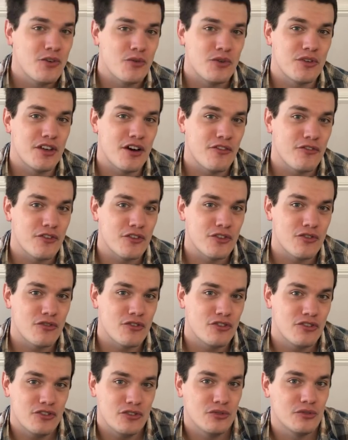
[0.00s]
Without further
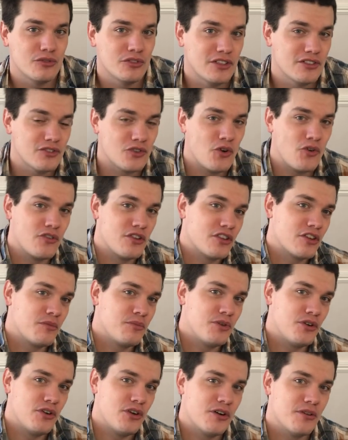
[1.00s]
ado, let's go over to the
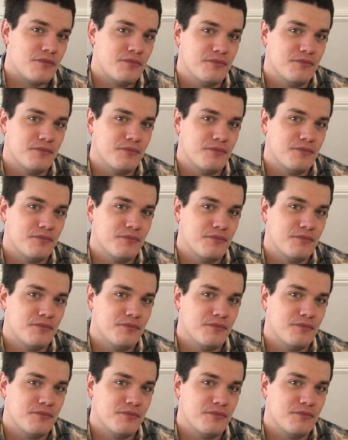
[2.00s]
computer.